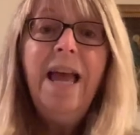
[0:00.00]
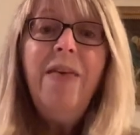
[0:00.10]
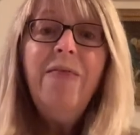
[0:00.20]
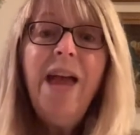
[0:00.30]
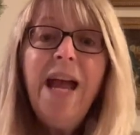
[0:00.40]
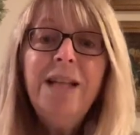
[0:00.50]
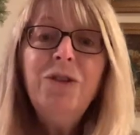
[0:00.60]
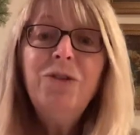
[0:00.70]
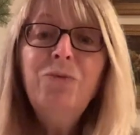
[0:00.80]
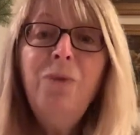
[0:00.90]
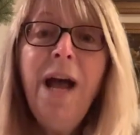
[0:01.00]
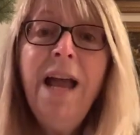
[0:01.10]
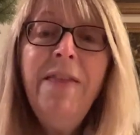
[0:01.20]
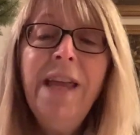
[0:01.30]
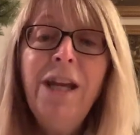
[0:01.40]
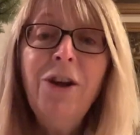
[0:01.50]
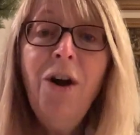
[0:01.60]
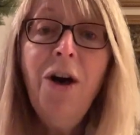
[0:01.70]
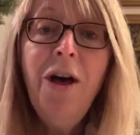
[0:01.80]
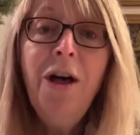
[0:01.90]
That's why they
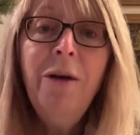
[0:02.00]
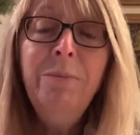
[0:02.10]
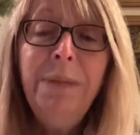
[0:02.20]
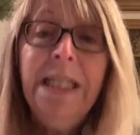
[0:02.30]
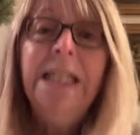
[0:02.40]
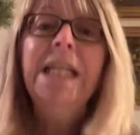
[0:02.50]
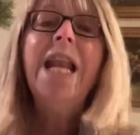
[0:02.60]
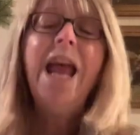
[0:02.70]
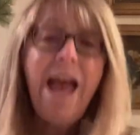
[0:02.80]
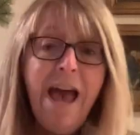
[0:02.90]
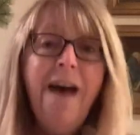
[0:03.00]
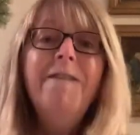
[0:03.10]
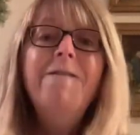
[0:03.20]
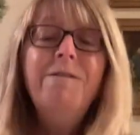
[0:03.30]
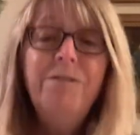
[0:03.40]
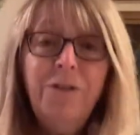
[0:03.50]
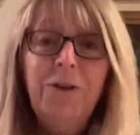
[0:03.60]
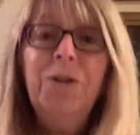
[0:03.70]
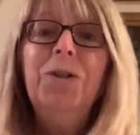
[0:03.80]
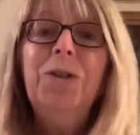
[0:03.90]
call me an
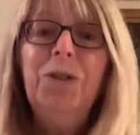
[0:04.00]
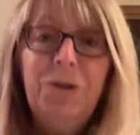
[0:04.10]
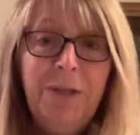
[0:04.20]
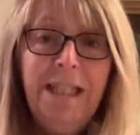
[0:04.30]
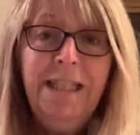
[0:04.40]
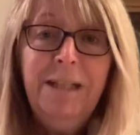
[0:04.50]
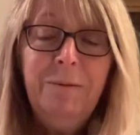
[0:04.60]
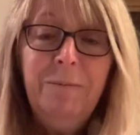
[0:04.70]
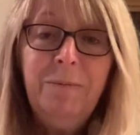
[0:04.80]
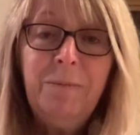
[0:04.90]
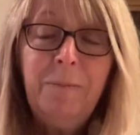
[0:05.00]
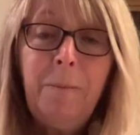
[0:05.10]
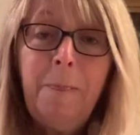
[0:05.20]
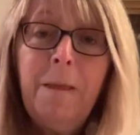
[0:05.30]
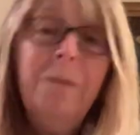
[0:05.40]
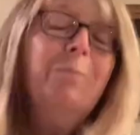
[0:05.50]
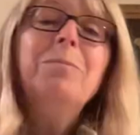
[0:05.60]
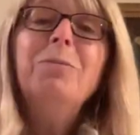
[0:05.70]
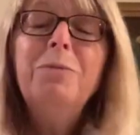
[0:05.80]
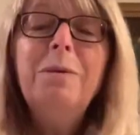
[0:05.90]
evergreen.
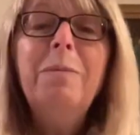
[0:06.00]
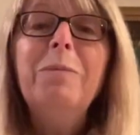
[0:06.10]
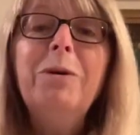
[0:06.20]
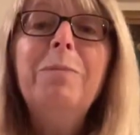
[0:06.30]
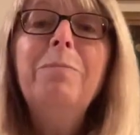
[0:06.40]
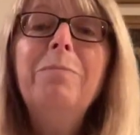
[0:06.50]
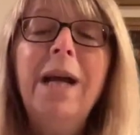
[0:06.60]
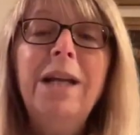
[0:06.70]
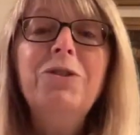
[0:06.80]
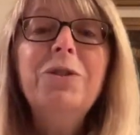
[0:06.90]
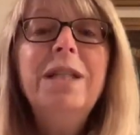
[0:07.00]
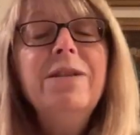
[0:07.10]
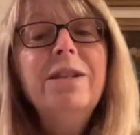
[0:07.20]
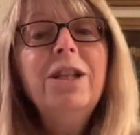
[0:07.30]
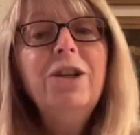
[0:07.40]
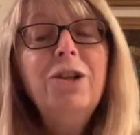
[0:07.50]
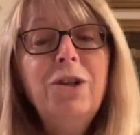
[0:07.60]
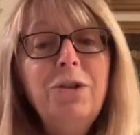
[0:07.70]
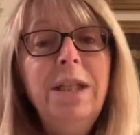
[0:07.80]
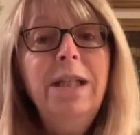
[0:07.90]
Remember, pine trees look
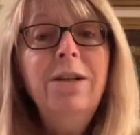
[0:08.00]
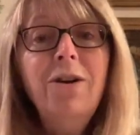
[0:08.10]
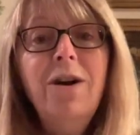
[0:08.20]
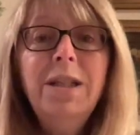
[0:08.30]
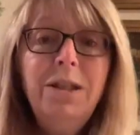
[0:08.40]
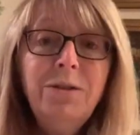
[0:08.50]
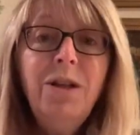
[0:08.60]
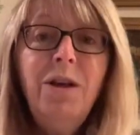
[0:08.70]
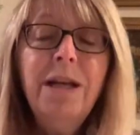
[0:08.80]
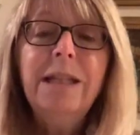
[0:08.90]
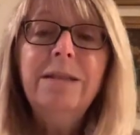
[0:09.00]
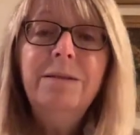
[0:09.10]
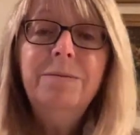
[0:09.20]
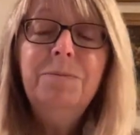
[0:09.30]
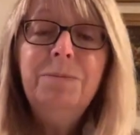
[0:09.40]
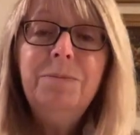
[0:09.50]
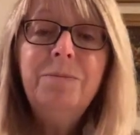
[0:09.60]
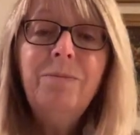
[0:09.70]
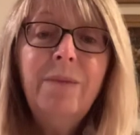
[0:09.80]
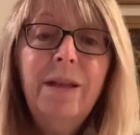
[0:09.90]
green all year long.
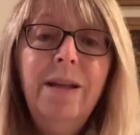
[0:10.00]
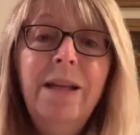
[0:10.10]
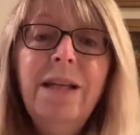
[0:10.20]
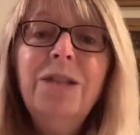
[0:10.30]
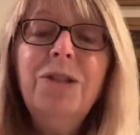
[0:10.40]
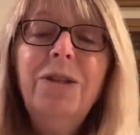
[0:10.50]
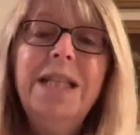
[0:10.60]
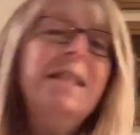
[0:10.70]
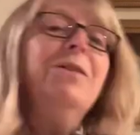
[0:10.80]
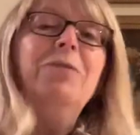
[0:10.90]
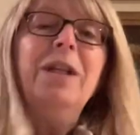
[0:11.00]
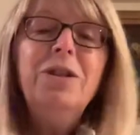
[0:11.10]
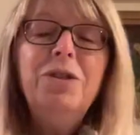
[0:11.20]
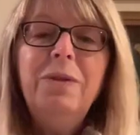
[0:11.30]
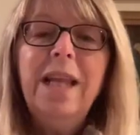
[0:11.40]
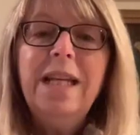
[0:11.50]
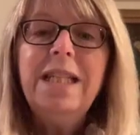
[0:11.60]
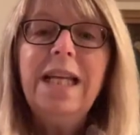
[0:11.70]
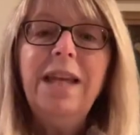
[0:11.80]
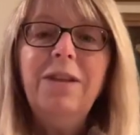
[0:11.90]
So let's see if we can do that
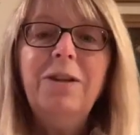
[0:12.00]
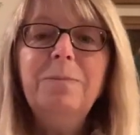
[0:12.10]
together.